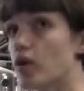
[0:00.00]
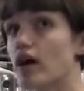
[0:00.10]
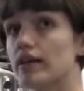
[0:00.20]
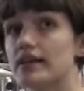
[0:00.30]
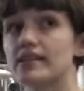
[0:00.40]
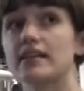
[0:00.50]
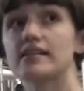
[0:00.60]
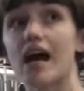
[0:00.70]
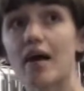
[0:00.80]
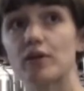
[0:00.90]
qualities.
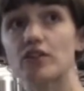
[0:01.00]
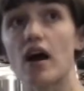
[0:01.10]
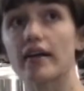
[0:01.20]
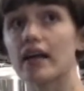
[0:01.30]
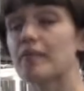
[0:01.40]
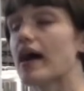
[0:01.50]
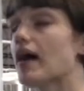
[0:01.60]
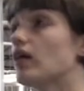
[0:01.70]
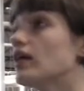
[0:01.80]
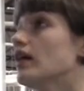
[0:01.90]
Anytime you're talking
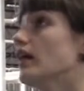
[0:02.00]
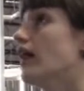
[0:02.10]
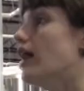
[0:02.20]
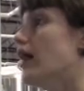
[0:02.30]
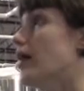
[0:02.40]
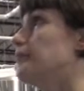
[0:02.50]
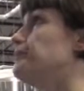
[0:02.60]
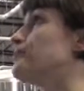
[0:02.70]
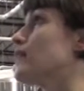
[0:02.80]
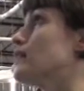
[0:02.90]
about
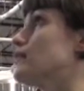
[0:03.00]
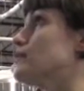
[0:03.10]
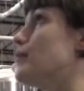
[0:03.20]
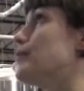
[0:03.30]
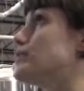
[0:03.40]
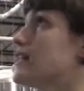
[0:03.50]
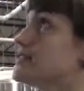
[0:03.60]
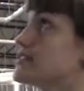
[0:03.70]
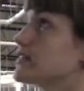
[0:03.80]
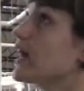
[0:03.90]
a beer
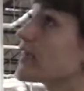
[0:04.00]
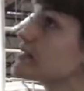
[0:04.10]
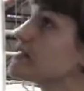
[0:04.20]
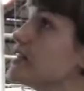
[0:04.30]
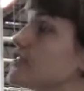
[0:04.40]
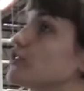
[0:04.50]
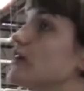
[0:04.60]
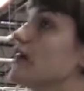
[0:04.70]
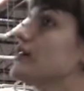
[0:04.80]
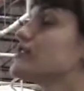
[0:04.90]
tasting like
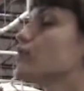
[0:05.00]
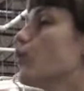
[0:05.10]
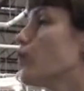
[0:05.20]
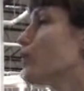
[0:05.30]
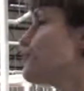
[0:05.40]
citrus or